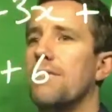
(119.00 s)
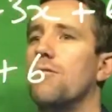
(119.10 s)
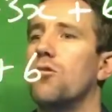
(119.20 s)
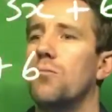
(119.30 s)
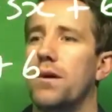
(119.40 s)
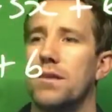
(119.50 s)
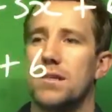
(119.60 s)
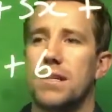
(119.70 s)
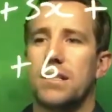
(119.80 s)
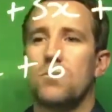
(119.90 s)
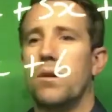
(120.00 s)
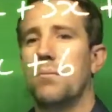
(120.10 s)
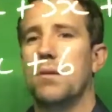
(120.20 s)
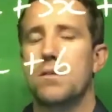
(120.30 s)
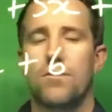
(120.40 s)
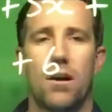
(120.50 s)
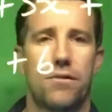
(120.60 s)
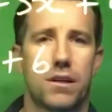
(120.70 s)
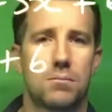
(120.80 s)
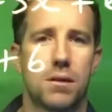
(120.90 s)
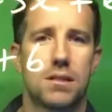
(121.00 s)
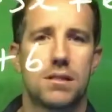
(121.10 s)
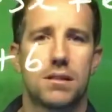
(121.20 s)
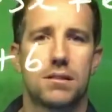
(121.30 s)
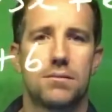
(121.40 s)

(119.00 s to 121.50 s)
our FOIL method is x squared plus 5x plus 6.